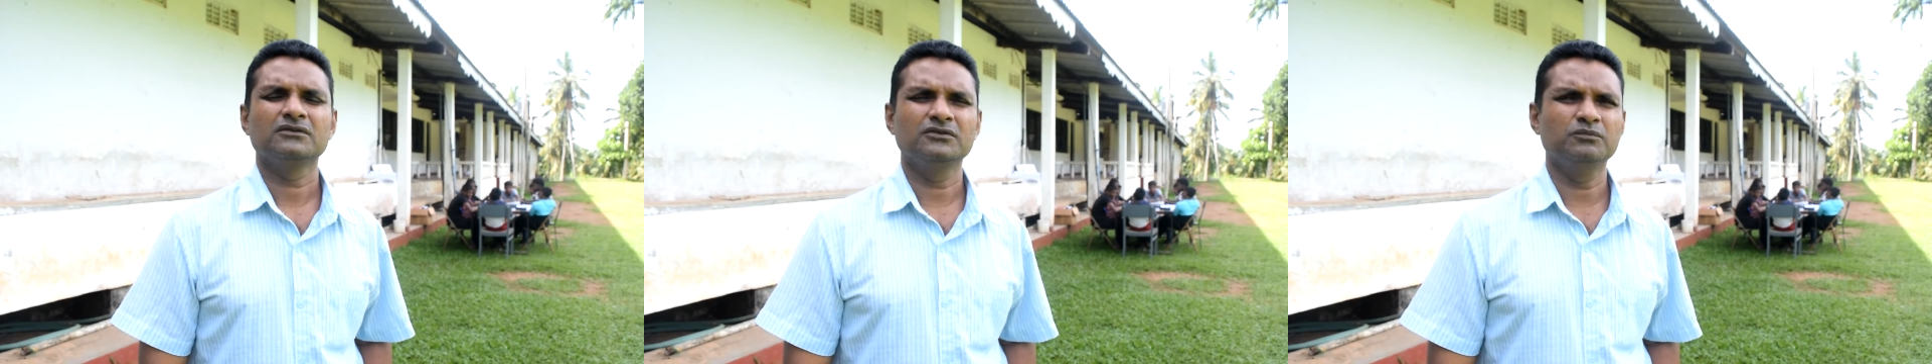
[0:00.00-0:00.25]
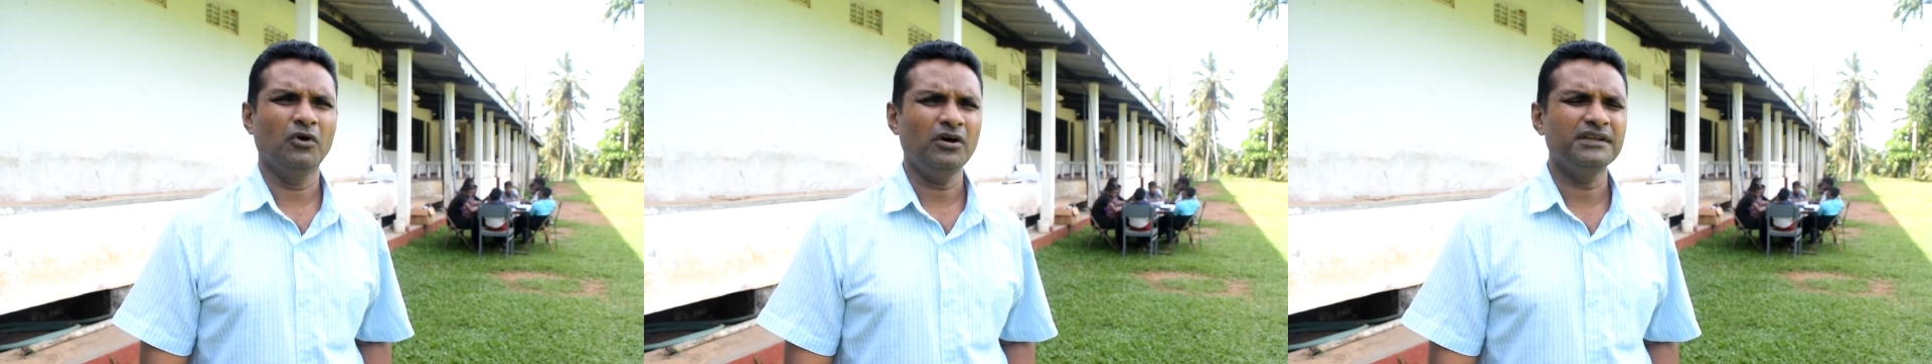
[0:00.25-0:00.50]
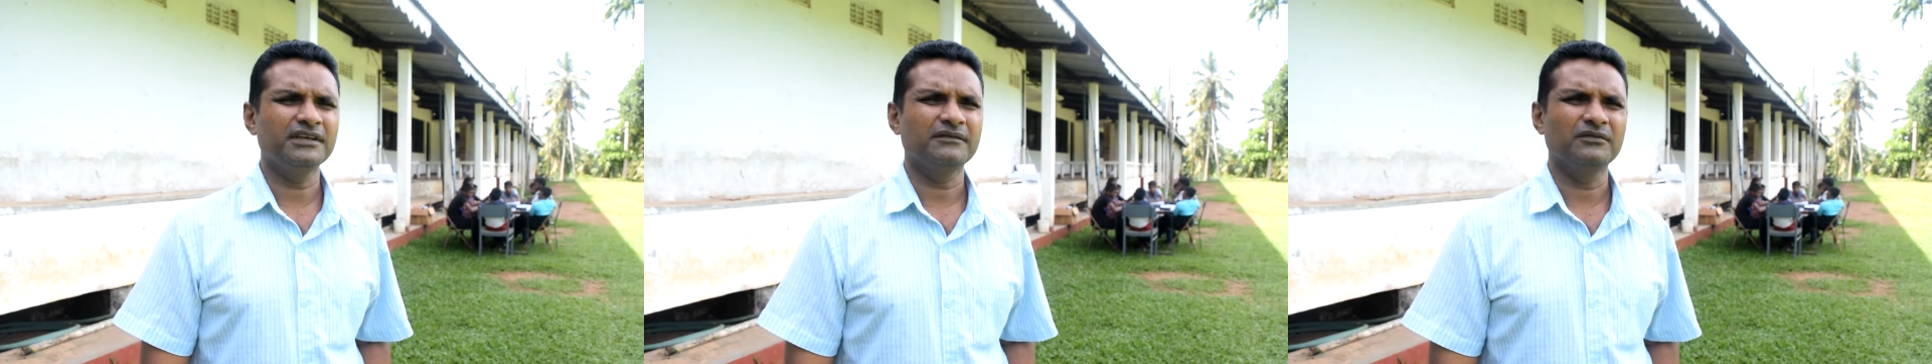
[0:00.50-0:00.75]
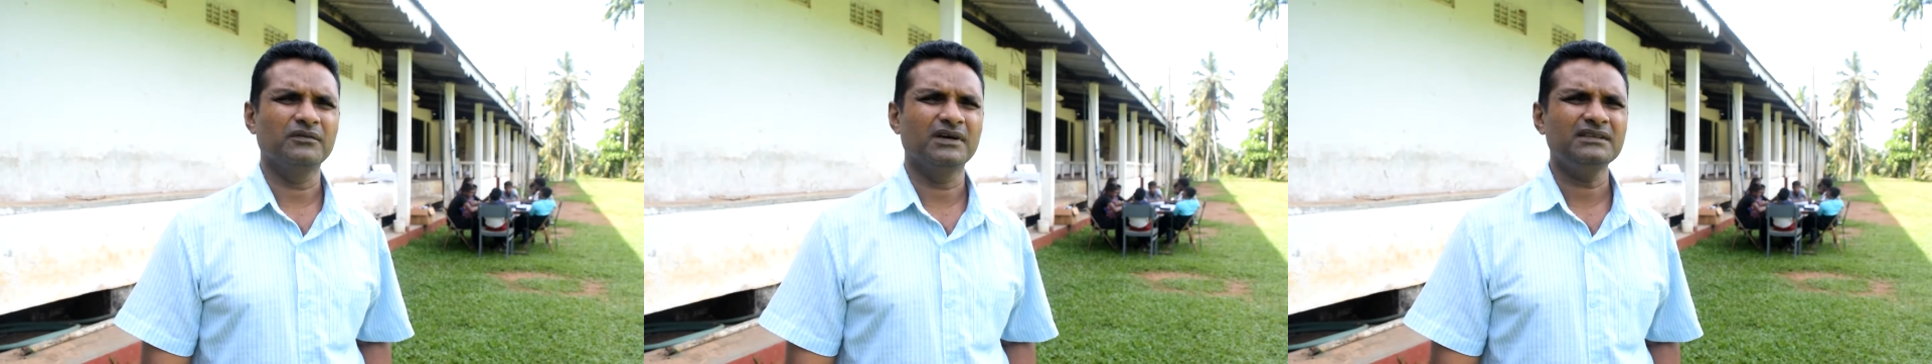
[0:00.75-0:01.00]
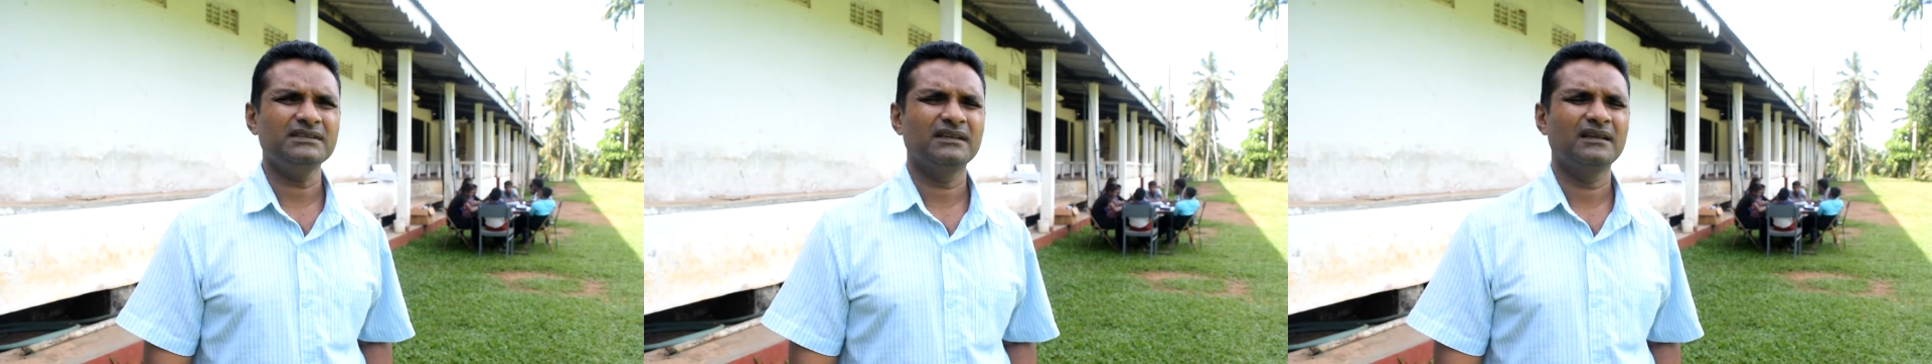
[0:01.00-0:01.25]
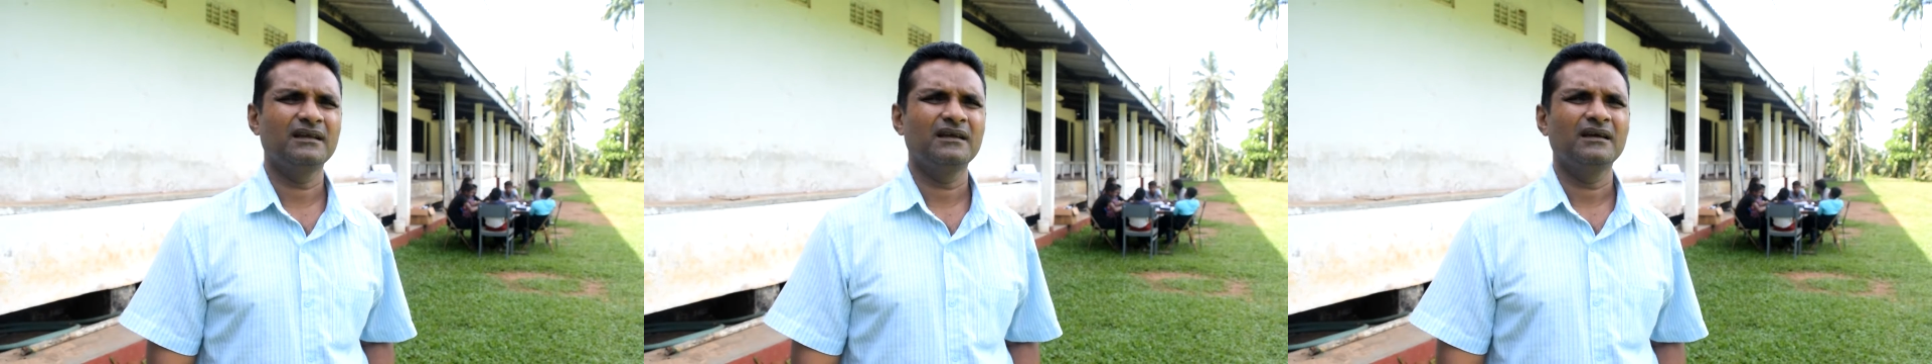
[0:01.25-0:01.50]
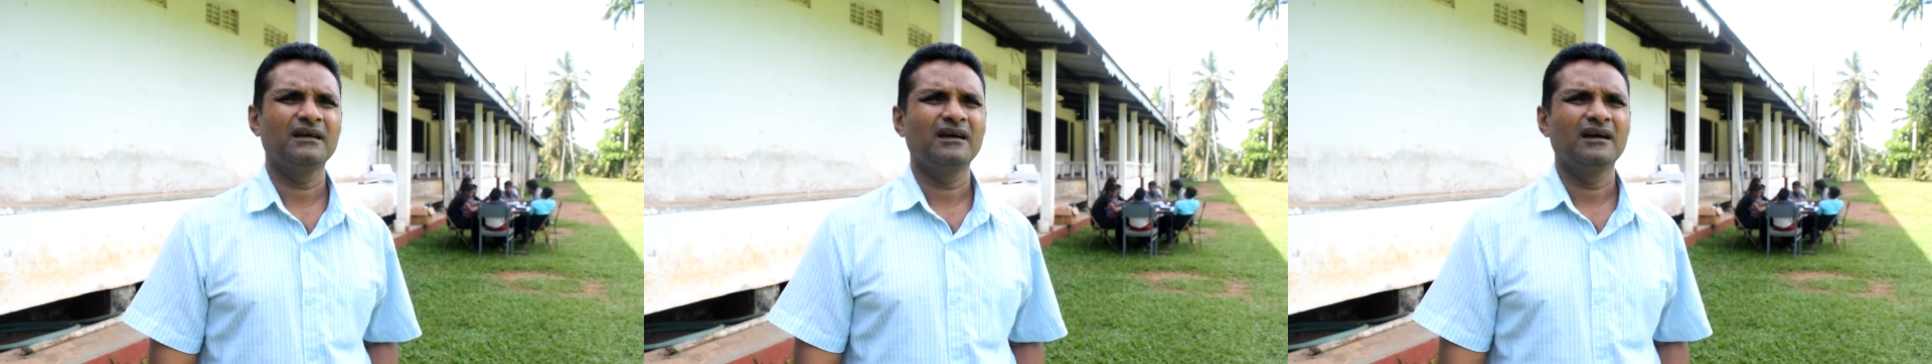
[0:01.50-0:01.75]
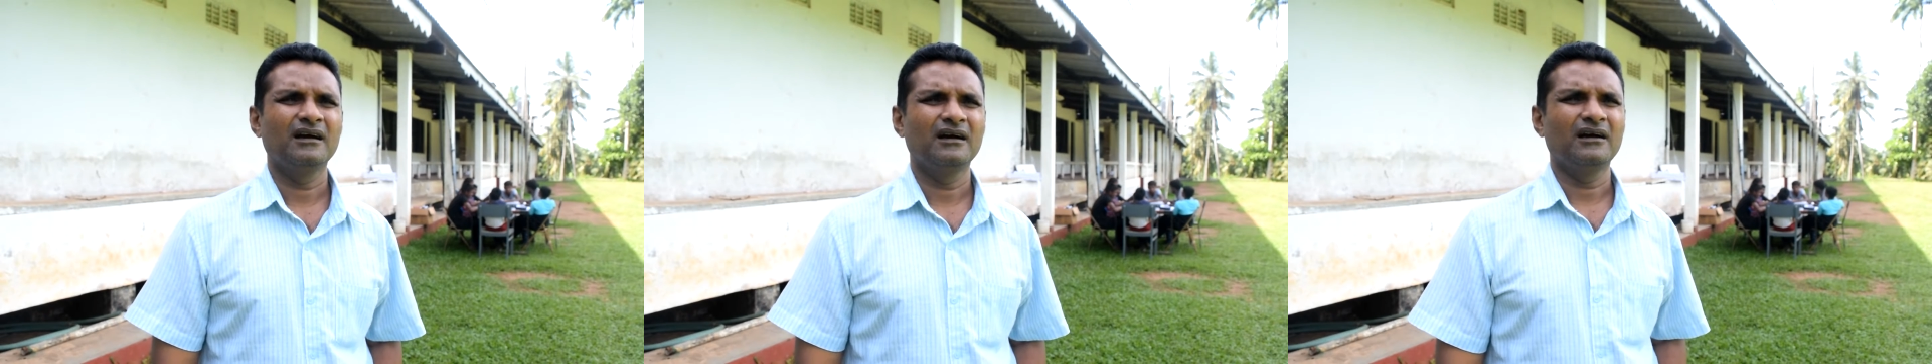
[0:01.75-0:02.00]
Good morning, everyone.
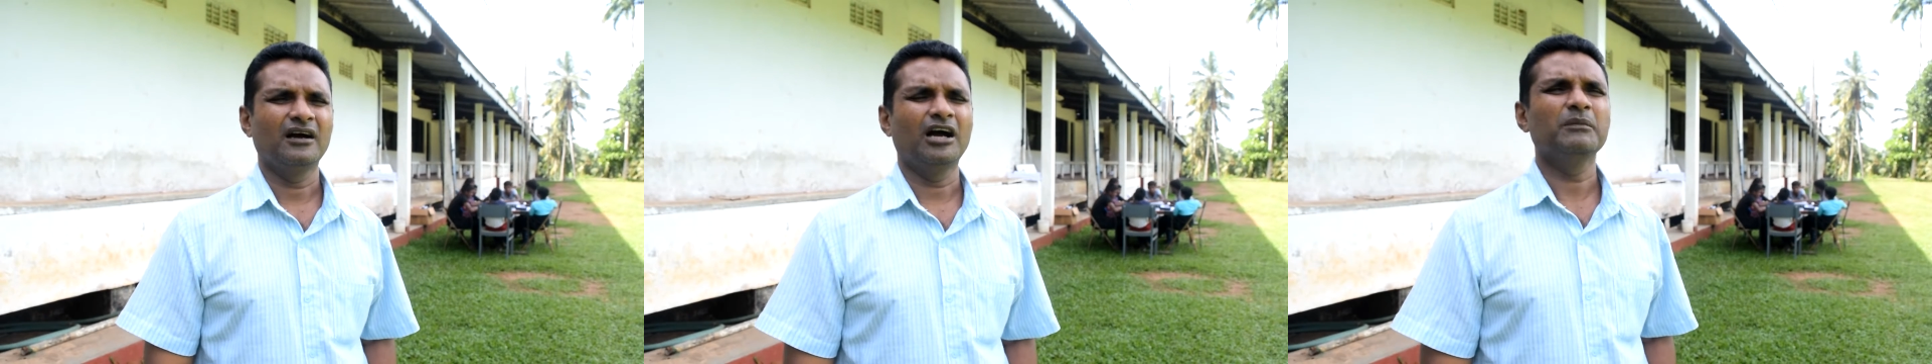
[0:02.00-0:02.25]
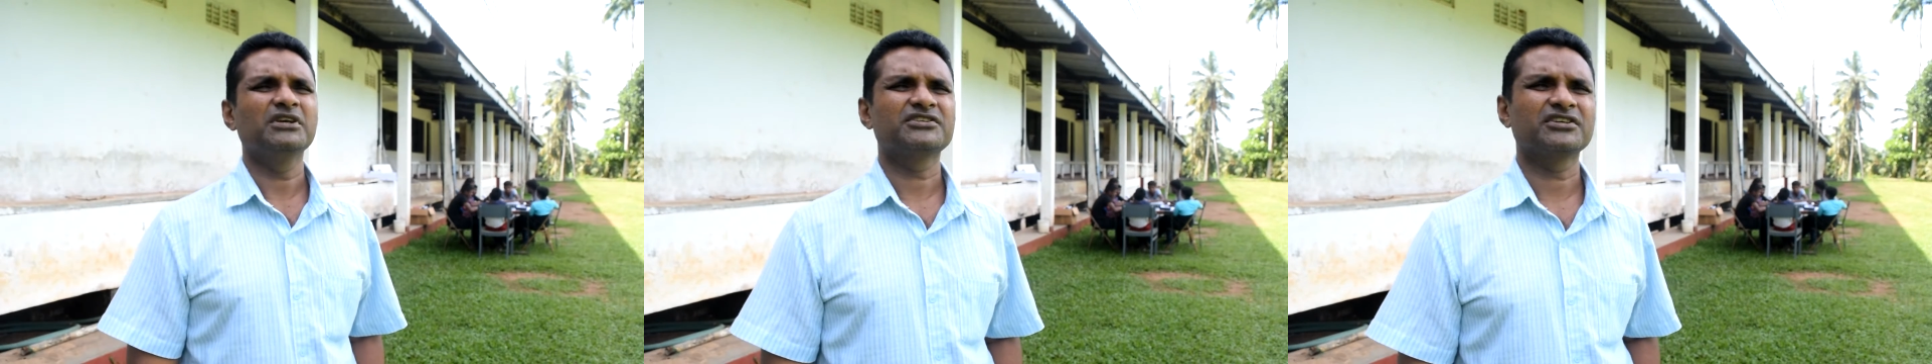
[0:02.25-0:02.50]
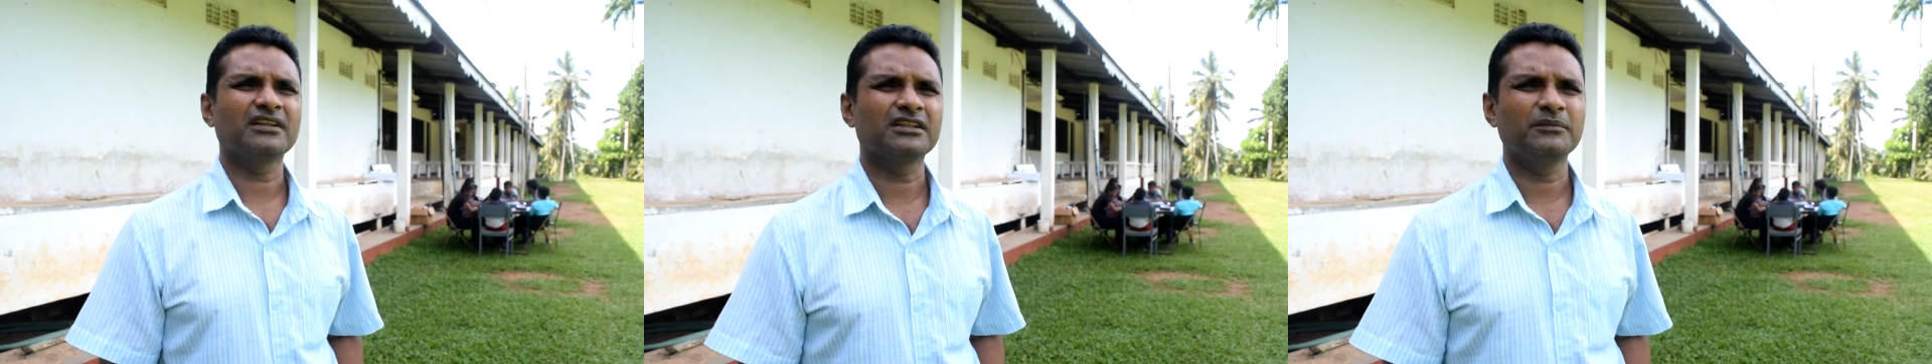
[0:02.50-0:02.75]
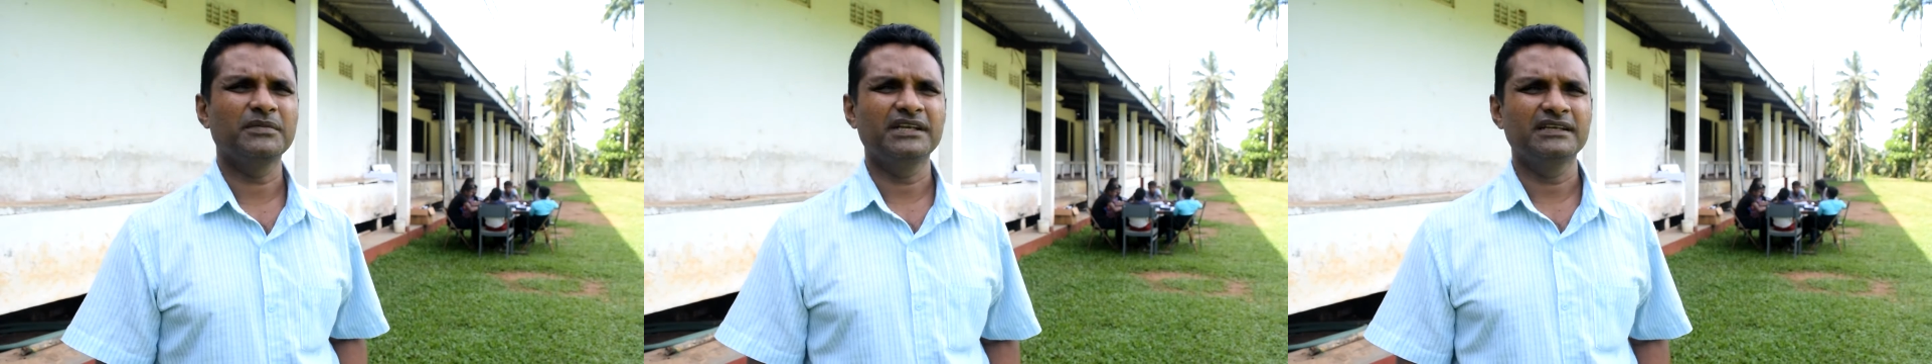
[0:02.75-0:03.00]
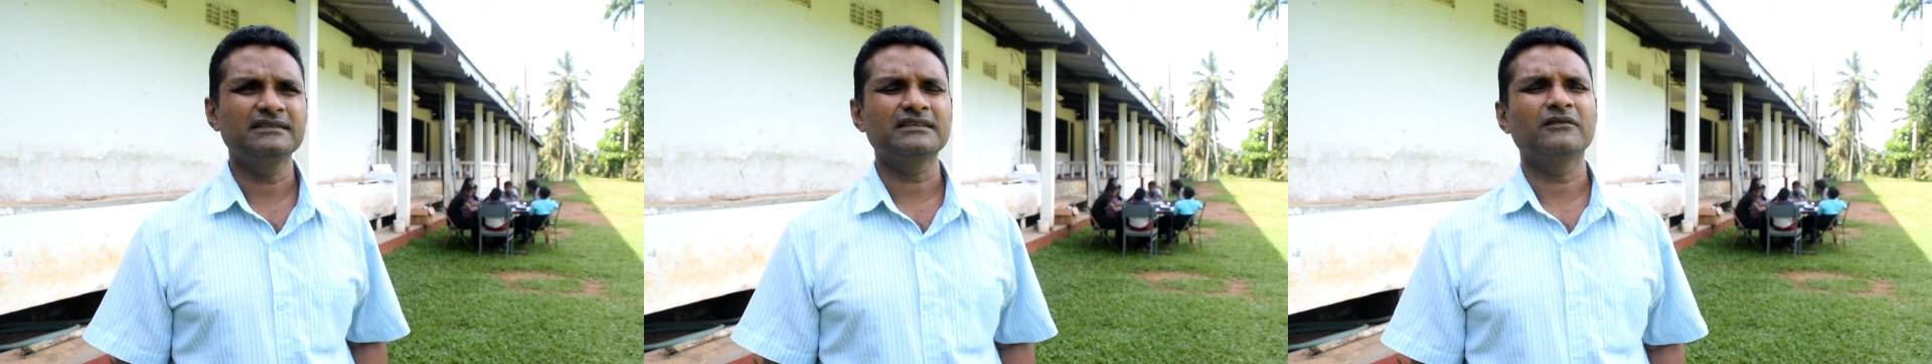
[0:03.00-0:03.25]
I'm Eshantha Mendis.